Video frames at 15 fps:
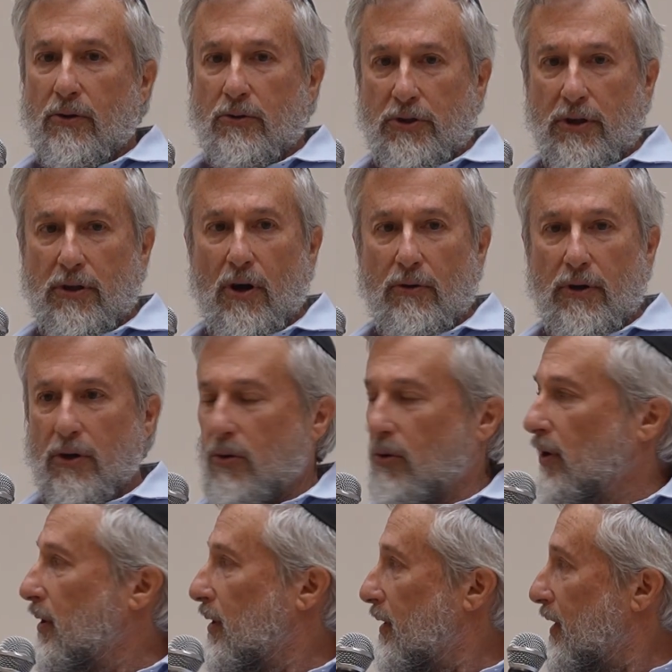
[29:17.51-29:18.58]
who should go to
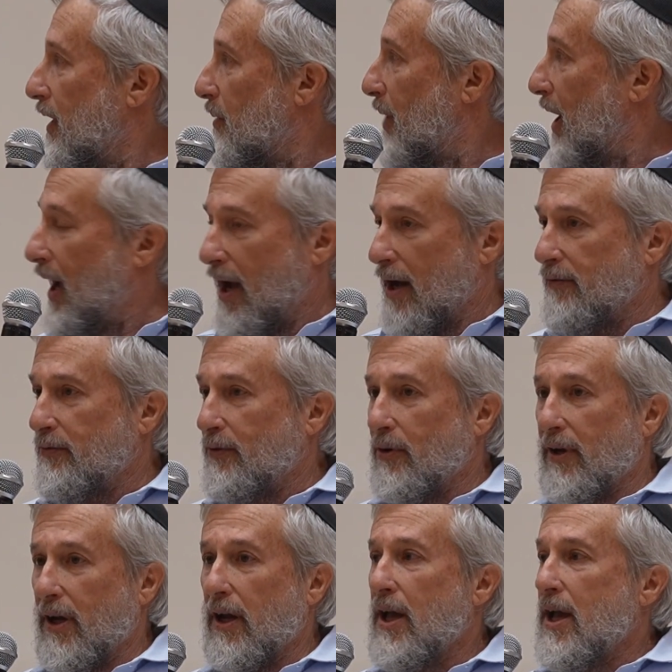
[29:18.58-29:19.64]
court on their behalf,
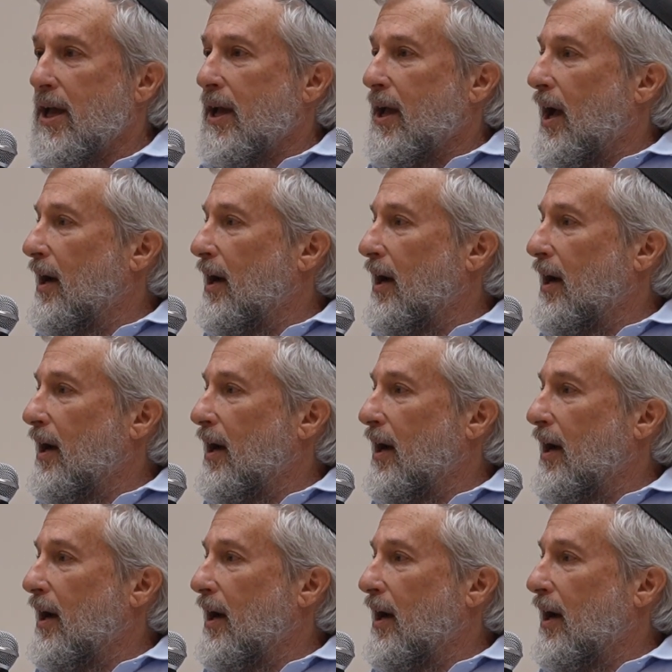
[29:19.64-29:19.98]
okay?